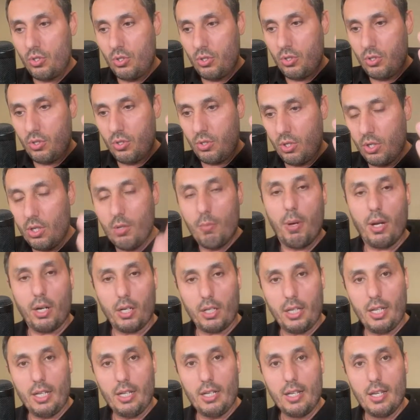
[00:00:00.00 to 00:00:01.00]
to the
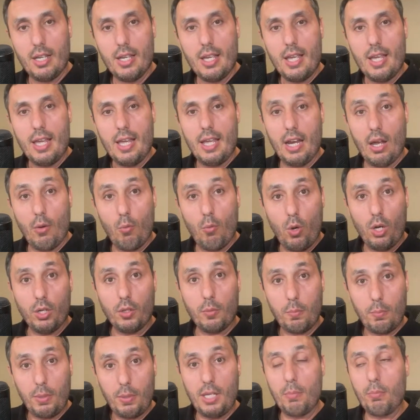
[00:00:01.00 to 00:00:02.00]
market, and I
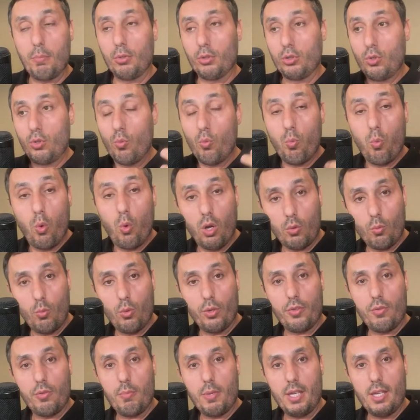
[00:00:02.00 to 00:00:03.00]
want people to work
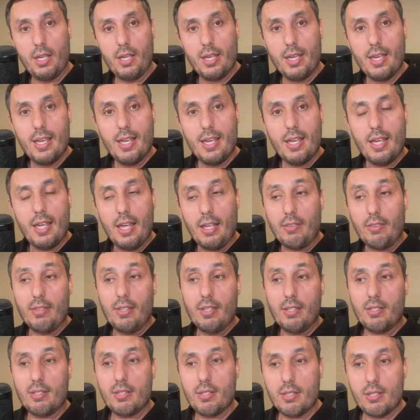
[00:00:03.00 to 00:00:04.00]
with me. And
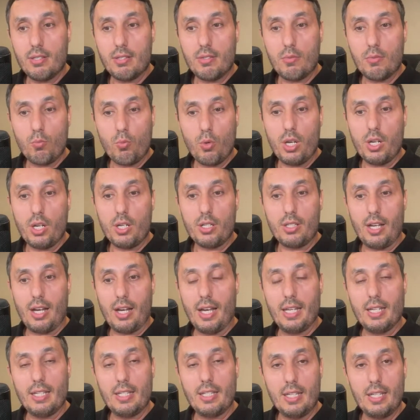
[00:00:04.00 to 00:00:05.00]
this is where the
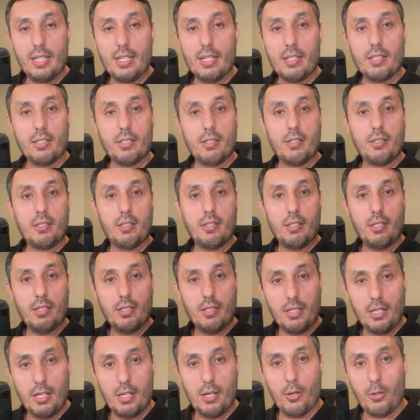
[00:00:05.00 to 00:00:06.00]
idea,
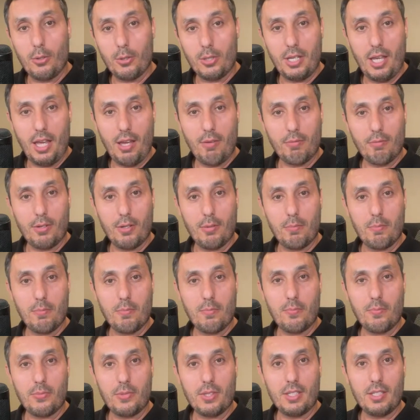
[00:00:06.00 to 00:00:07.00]
came from.
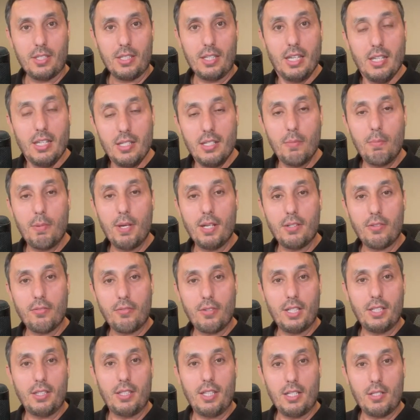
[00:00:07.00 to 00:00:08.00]
Independent
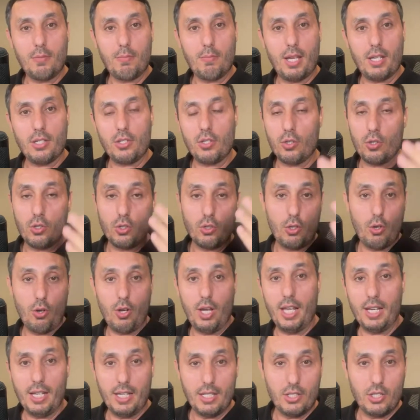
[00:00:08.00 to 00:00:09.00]
freight dispatching. Go
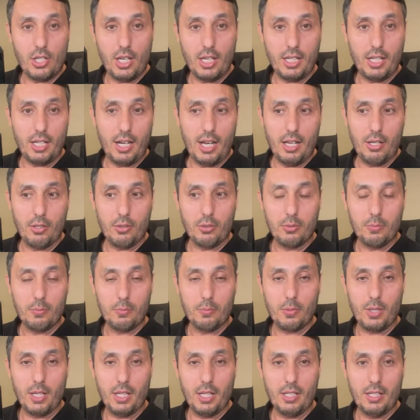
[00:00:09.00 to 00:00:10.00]
ahead and check it out,
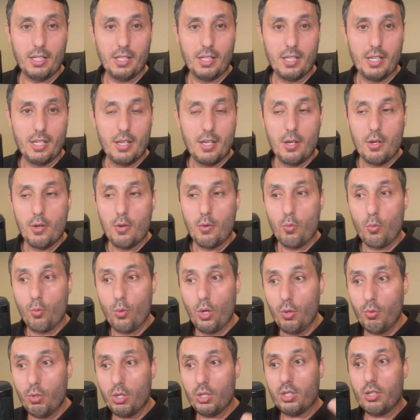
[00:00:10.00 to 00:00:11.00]
right?
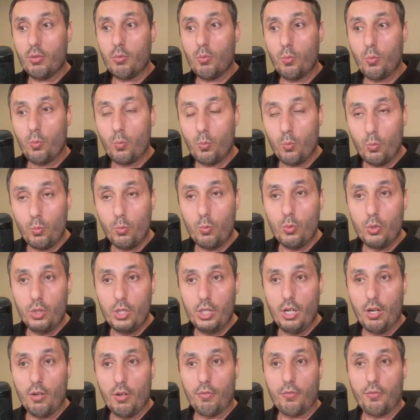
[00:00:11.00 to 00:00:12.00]
We were the,
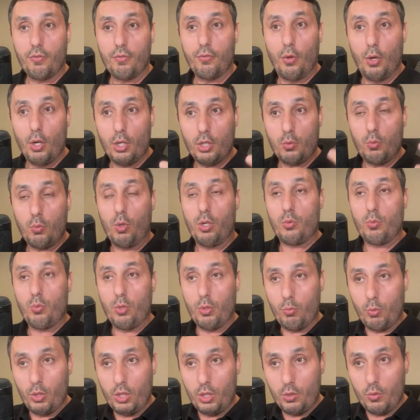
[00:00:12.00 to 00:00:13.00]
first ones
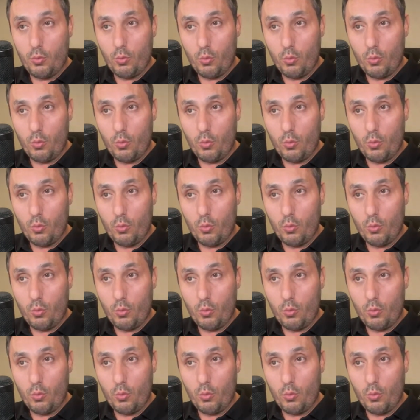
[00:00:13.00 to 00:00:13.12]
when we